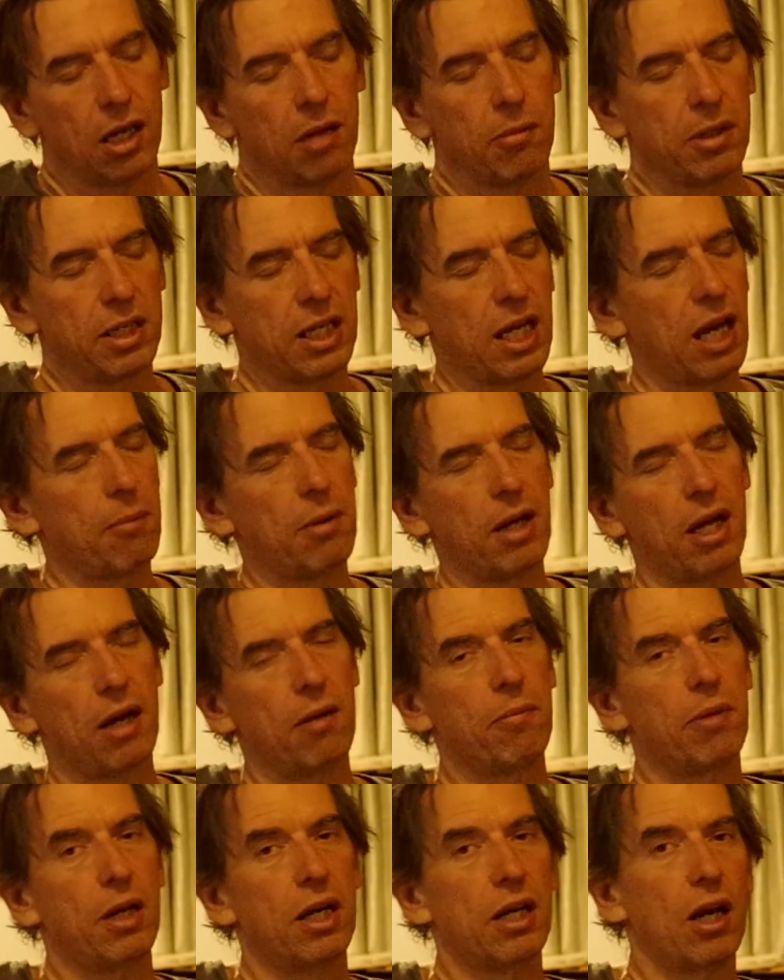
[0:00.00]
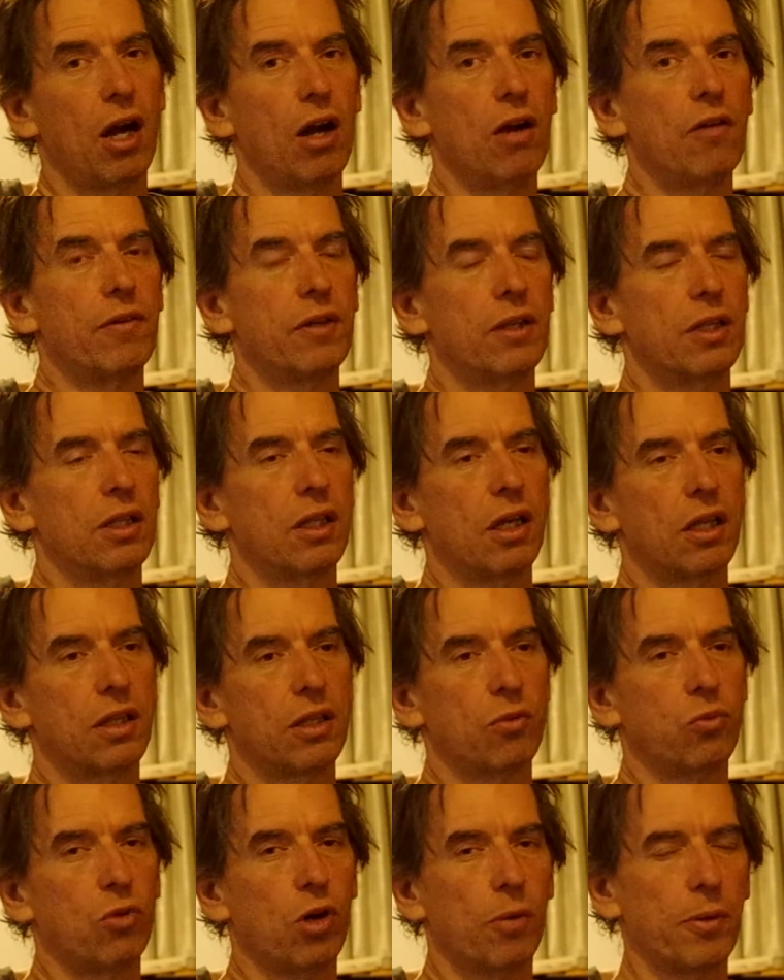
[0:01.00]
But now, but over
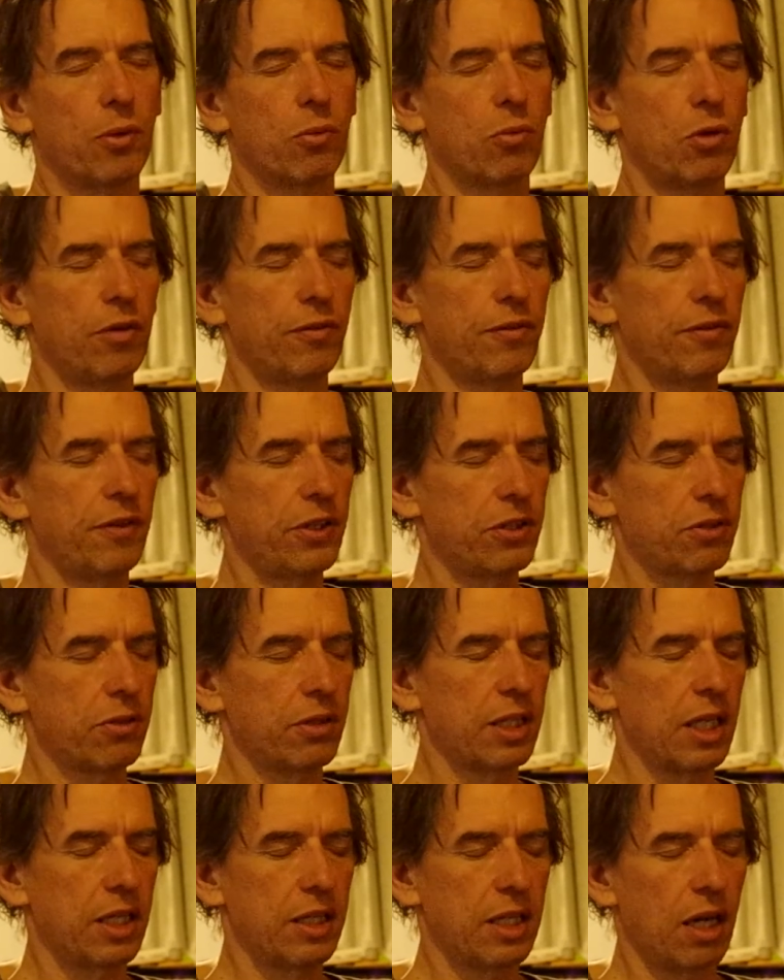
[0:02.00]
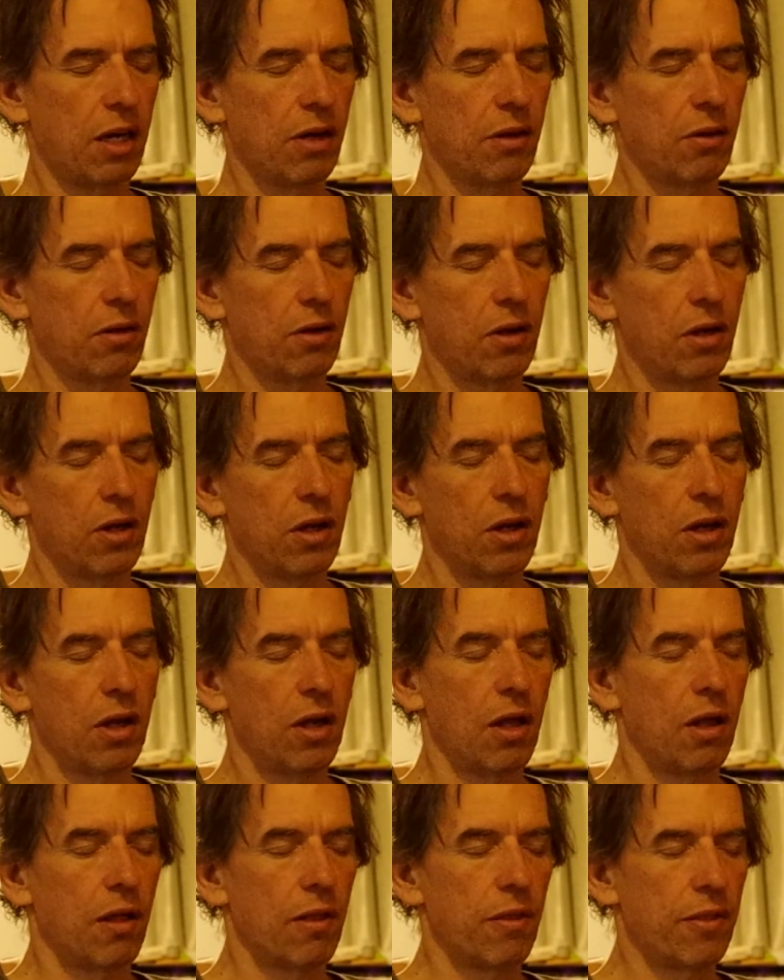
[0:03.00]
the whopping work of history, they've now
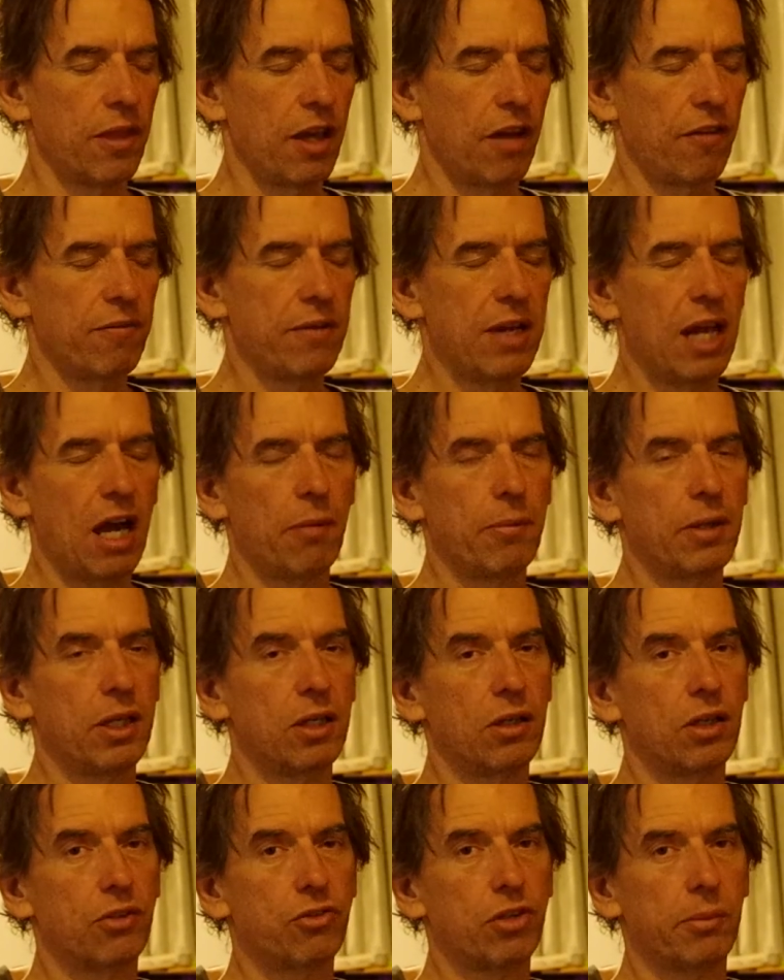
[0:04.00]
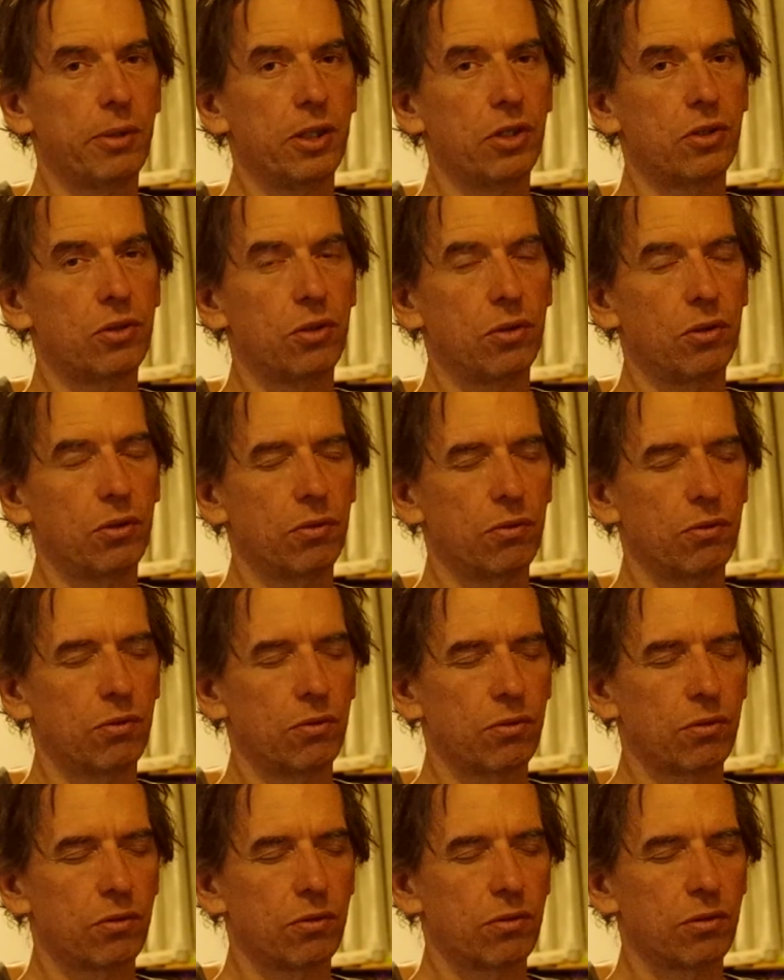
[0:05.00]
been attributed to
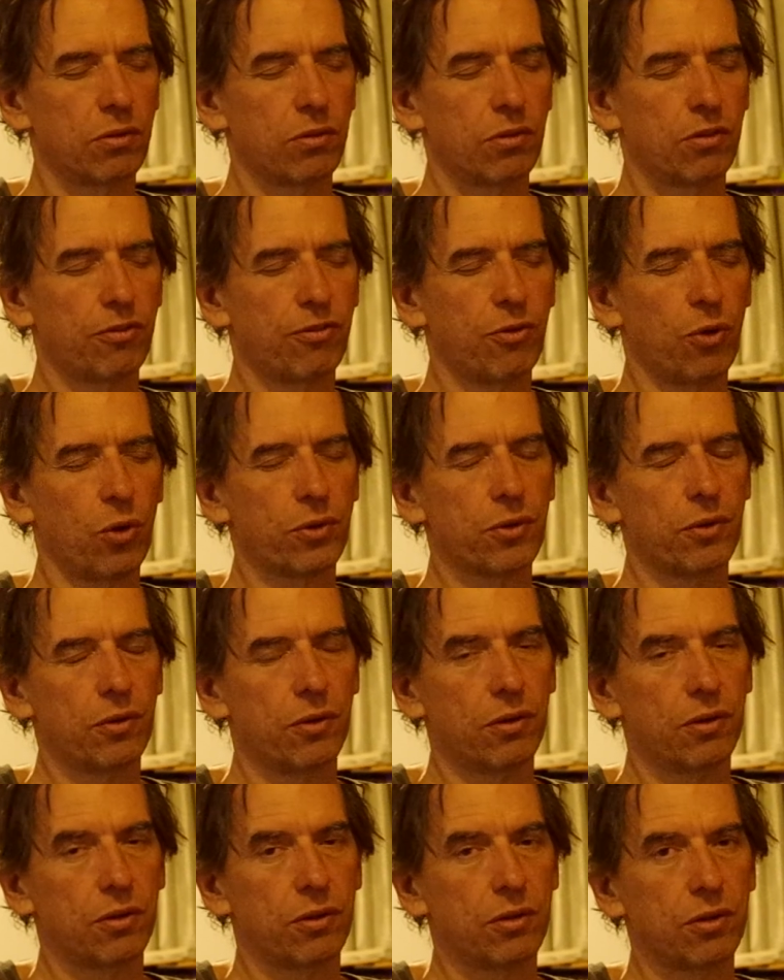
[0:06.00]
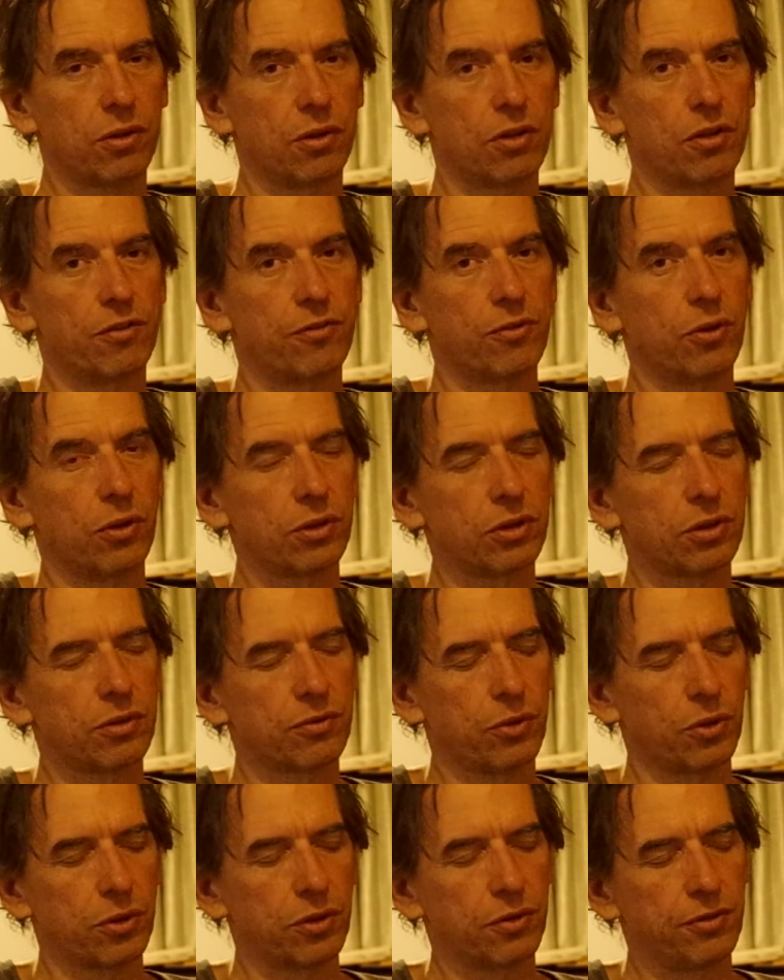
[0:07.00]
the 4th or the 3rd or the 4th
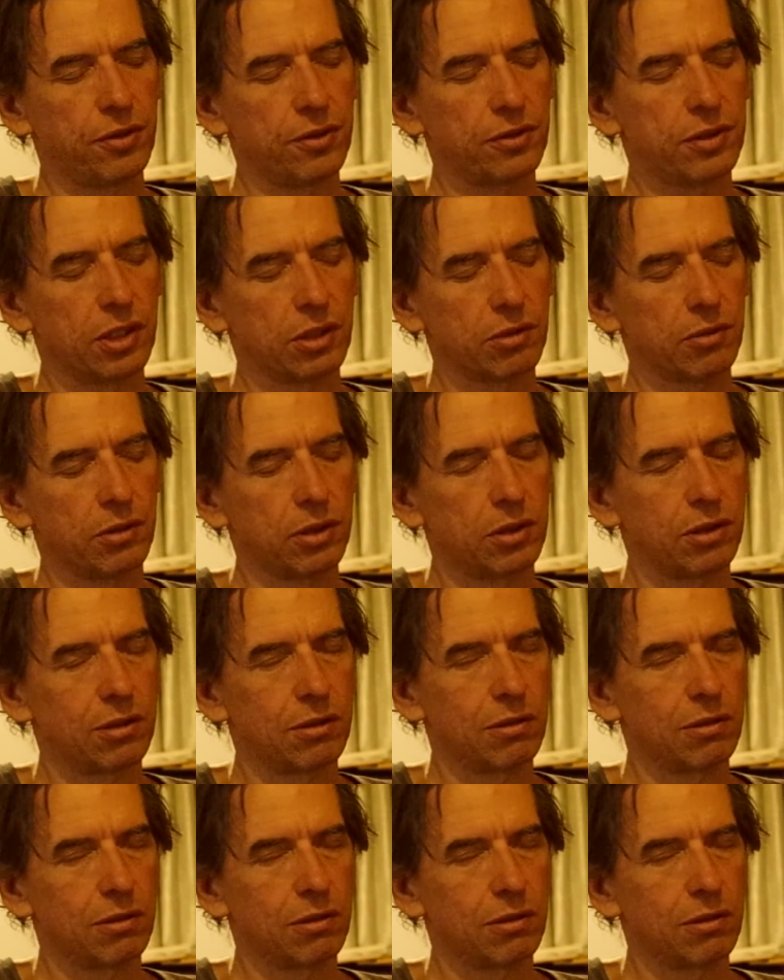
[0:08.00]
or 5th centuries,